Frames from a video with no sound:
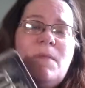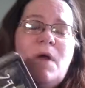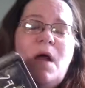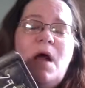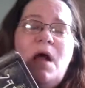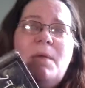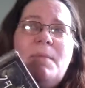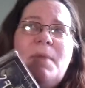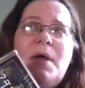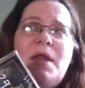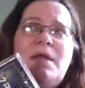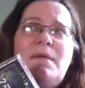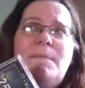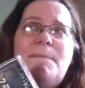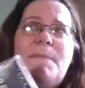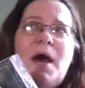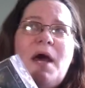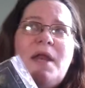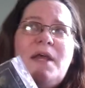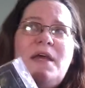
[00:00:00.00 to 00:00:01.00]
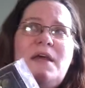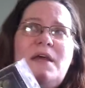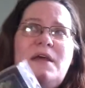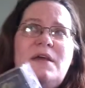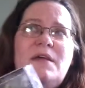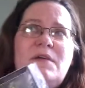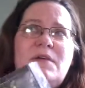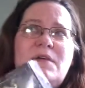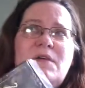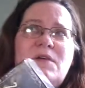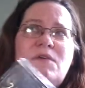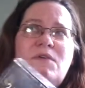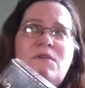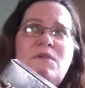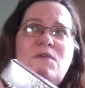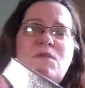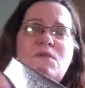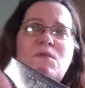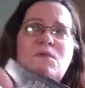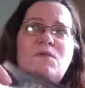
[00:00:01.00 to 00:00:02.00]
anybody
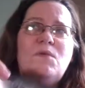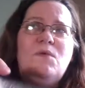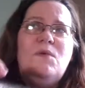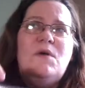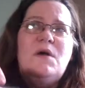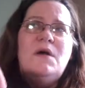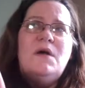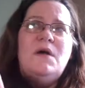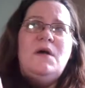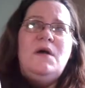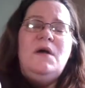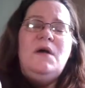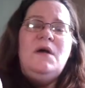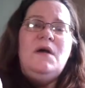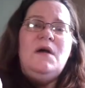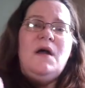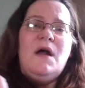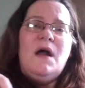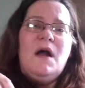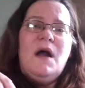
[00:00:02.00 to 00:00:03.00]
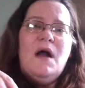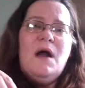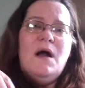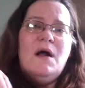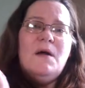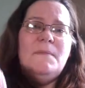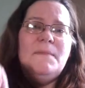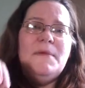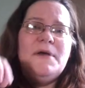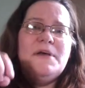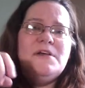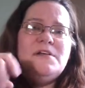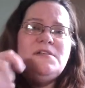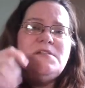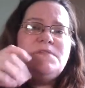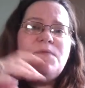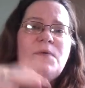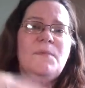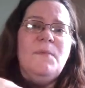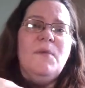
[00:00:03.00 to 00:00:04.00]
who is
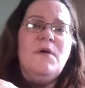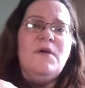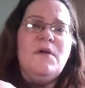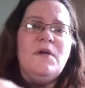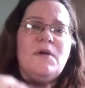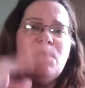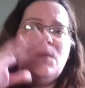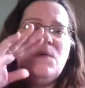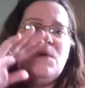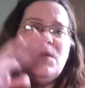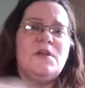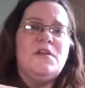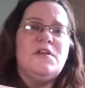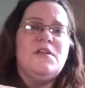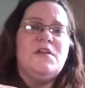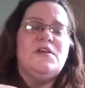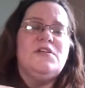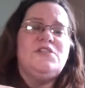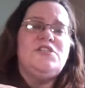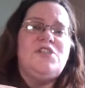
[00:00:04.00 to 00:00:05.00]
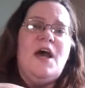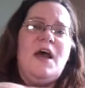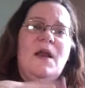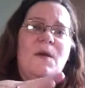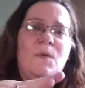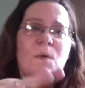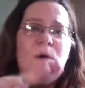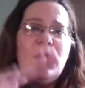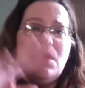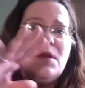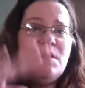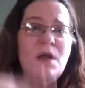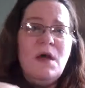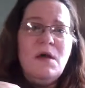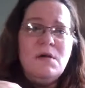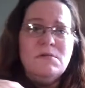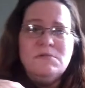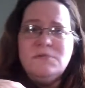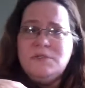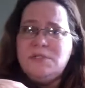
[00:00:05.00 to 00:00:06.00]
familiar with shadow work
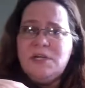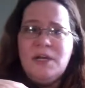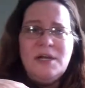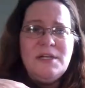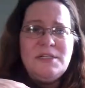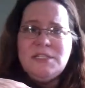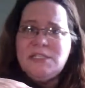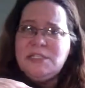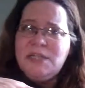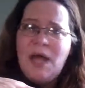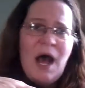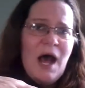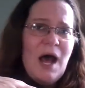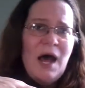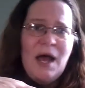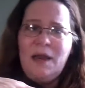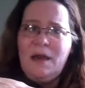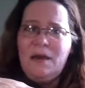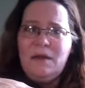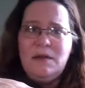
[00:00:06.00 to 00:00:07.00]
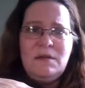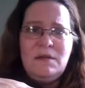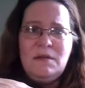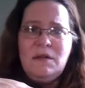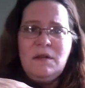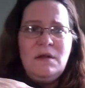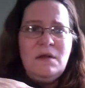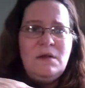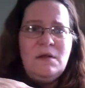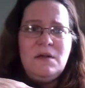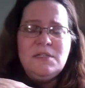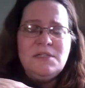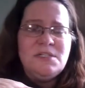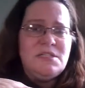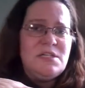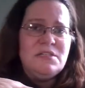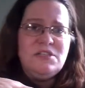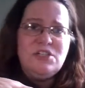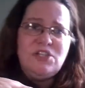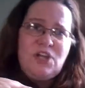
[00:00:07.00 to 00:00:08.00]
knows it's not
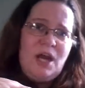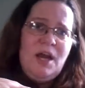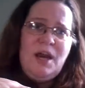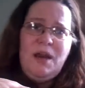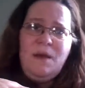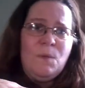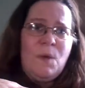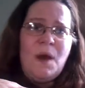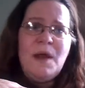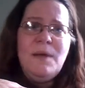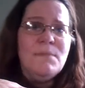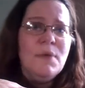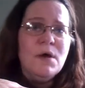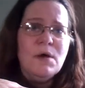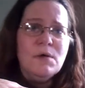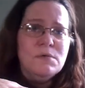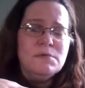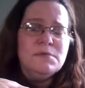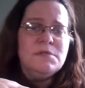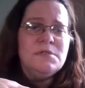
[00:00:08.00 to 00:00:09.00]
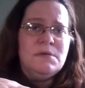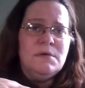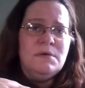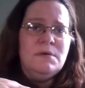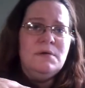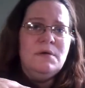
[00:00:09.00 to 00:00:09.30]
sunshine and rainbows.